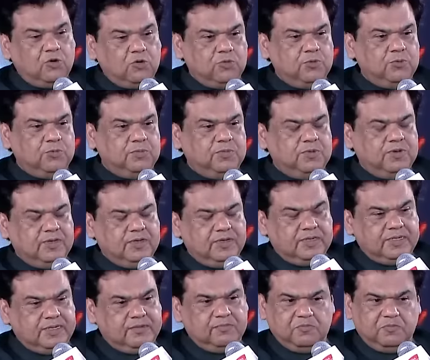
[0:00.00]
do,
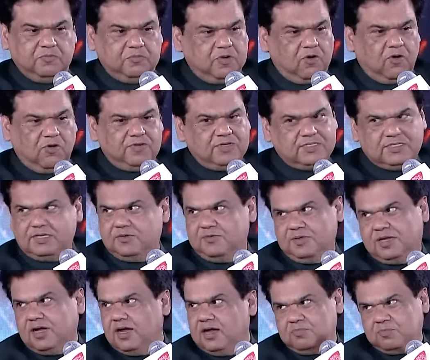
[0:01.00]
obviously
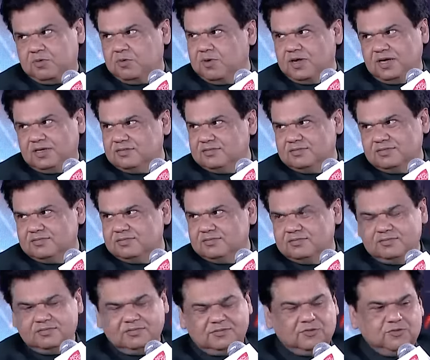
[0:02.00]
we can't provide
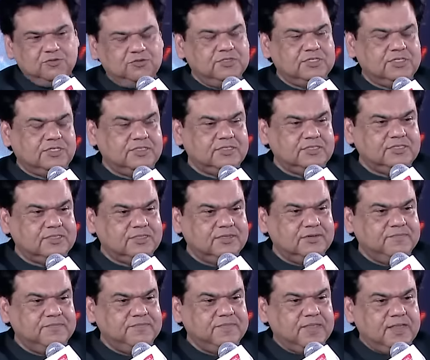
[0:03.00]
tuitions,
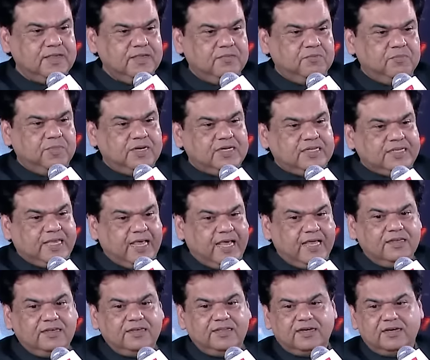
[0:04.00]
but
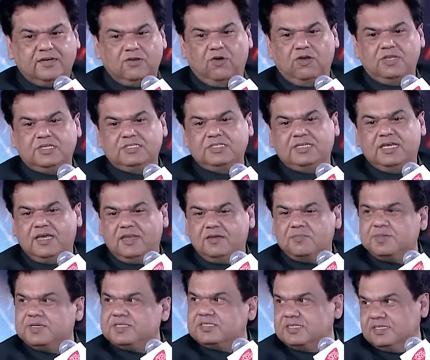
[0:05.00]
can technology
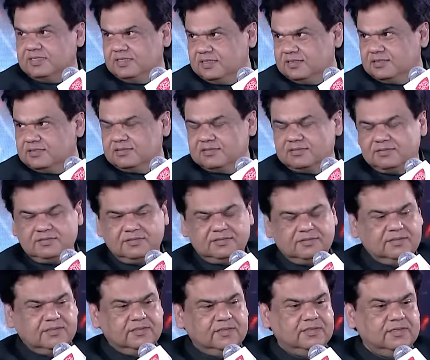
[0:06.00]
help us in this?
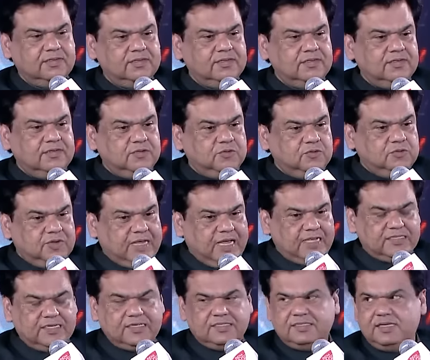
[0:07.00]

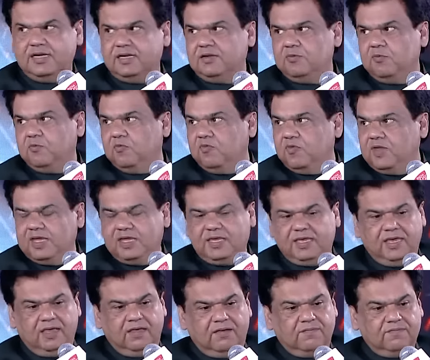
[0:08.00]
As I said, we
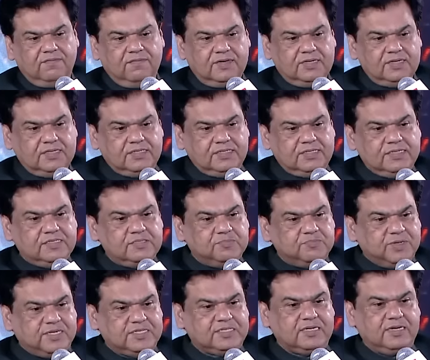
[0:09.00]
gave this
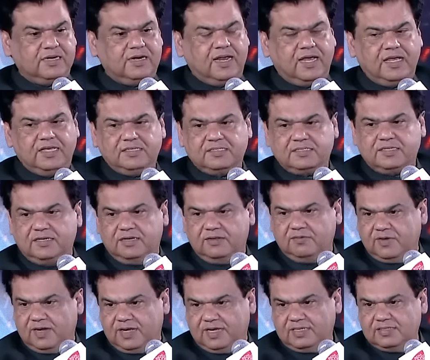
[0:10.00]
personalized
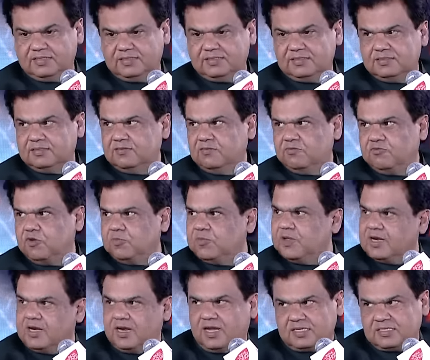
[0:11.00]
device from the
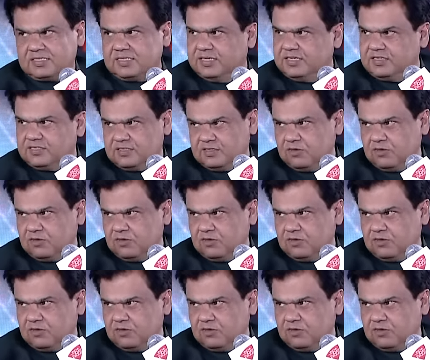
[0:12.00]
class 8